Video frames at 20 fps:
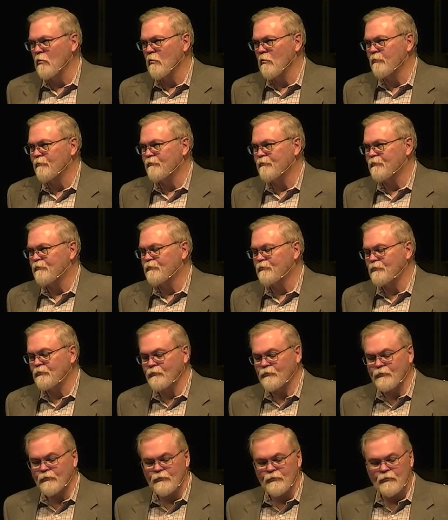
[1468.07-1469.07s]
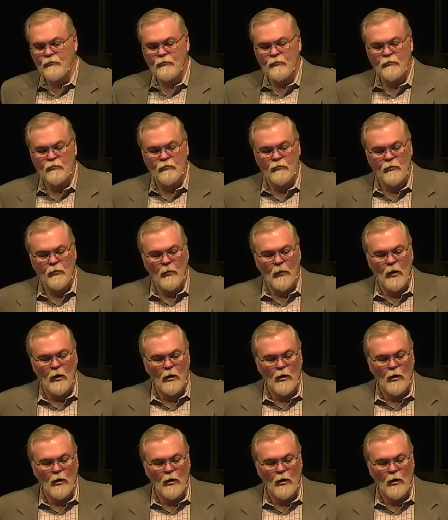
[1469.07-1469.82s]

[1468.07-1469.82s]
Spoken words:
Nobody speaks.